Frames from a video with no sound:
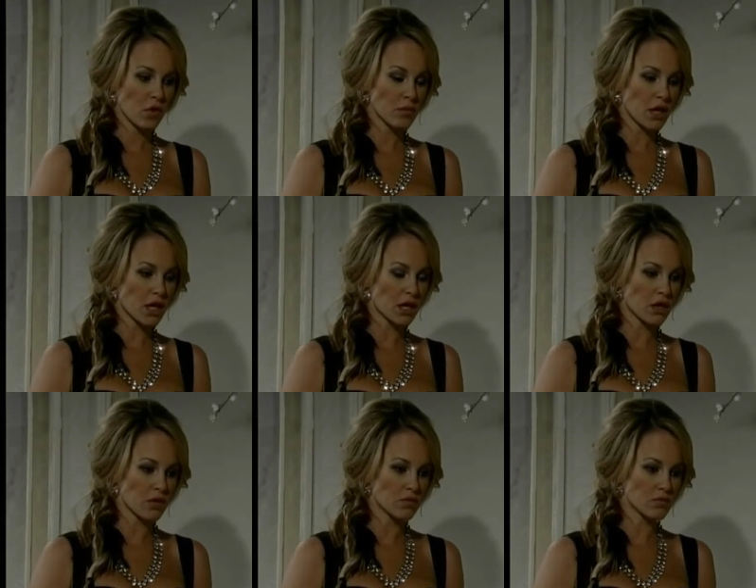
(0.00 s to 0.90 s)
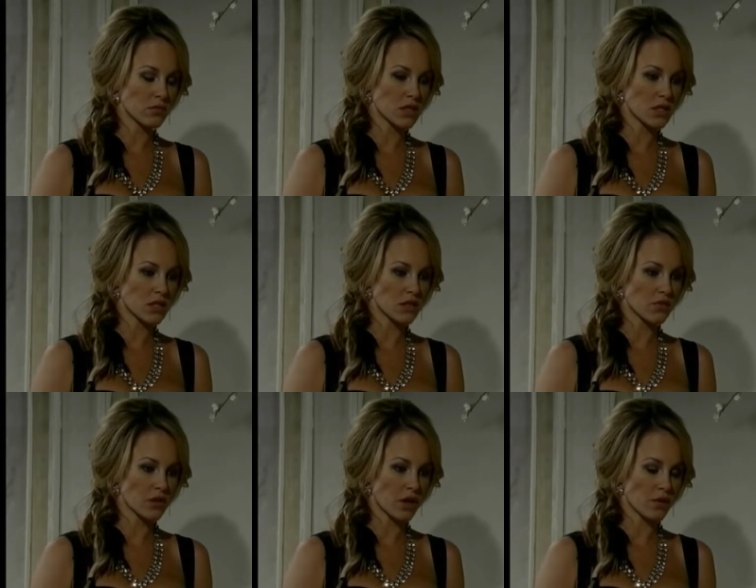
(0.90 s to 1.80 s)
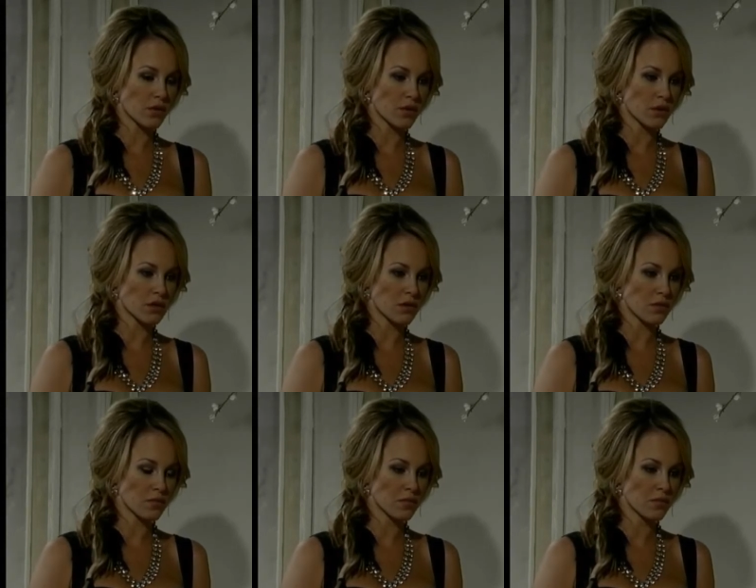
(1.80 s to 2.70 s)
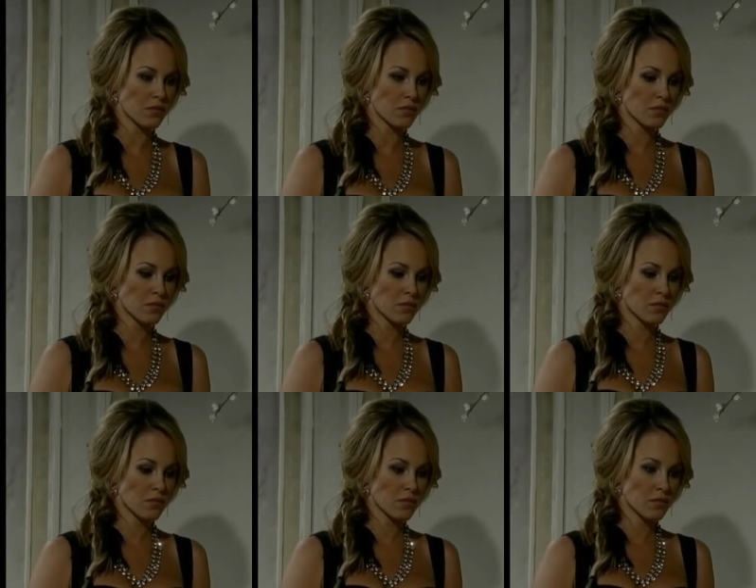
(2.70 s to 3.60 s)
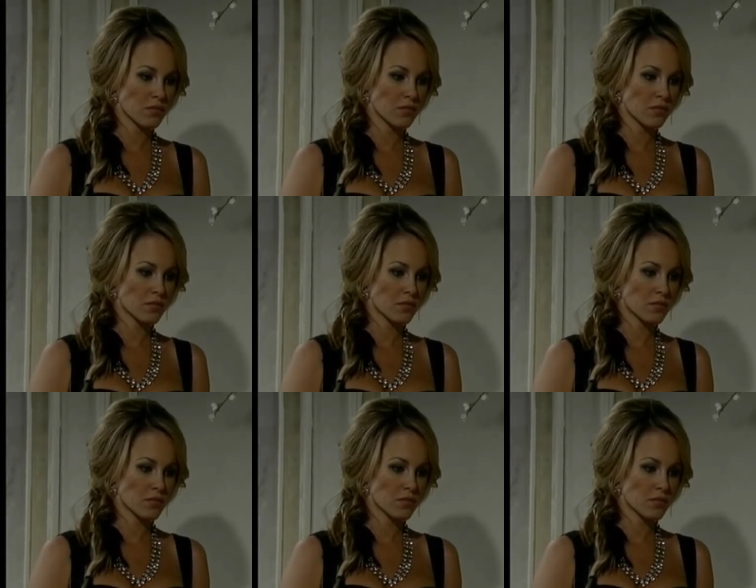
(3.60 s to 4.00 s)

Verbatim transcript: No, I'm glad I know. I just need to figure out what I want to do. At